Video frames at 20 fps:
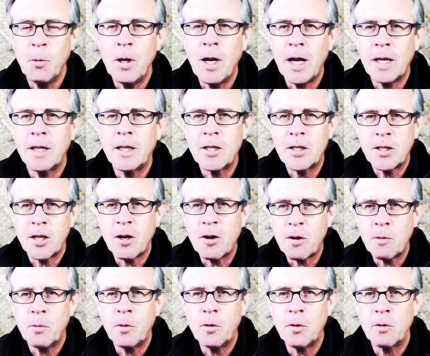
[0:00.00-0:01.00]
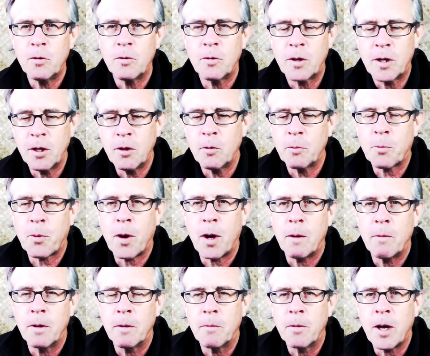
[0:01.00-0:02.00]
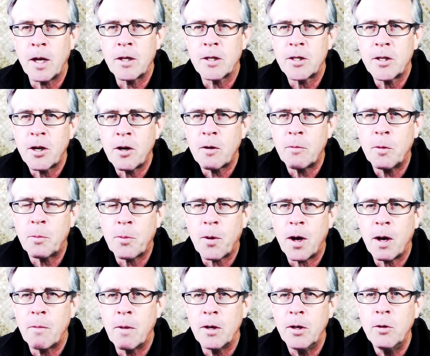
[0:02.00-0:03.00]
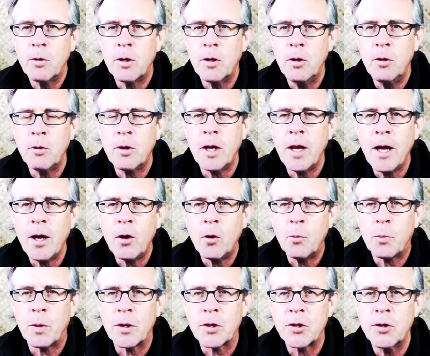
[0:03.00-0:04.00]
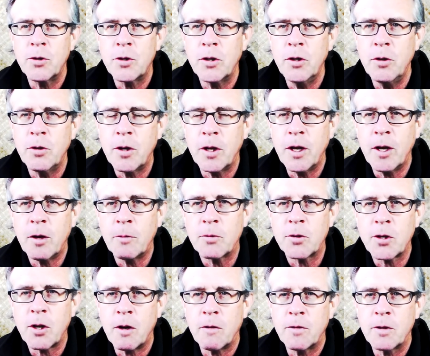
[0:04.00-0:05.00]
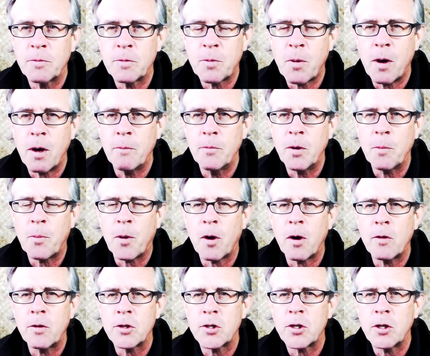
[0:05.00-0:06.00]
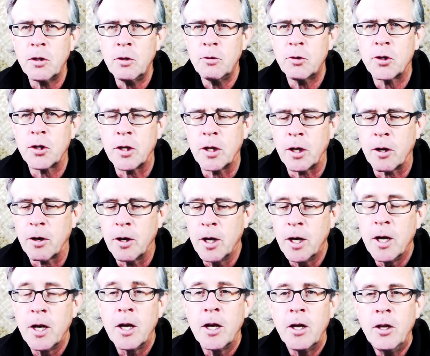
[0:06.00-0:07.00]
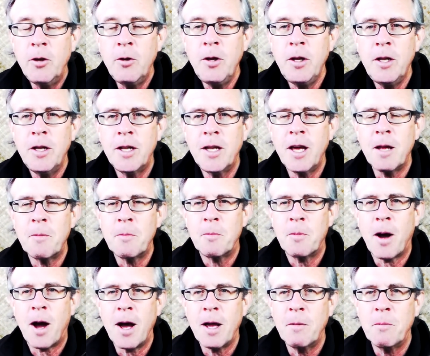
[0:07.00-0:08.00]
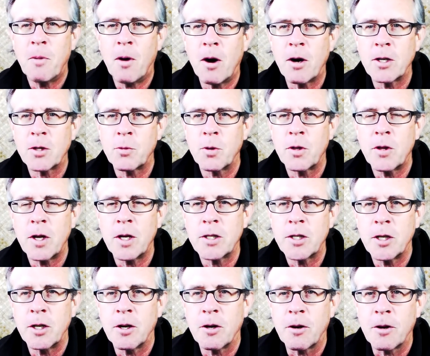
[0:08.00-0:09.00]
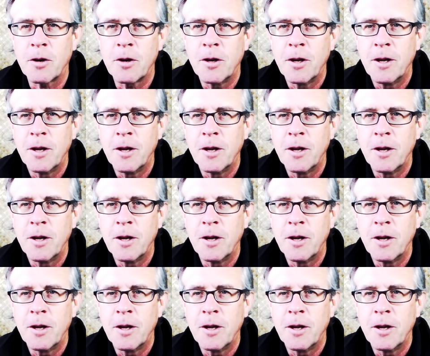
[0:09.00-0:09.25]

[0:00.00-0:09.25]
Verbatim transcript: we got this terrible guilt problem. We got this terrible problem. You you can help us. You you can help solve the problem. You're part of the solution here. You need to get behind bars with us here,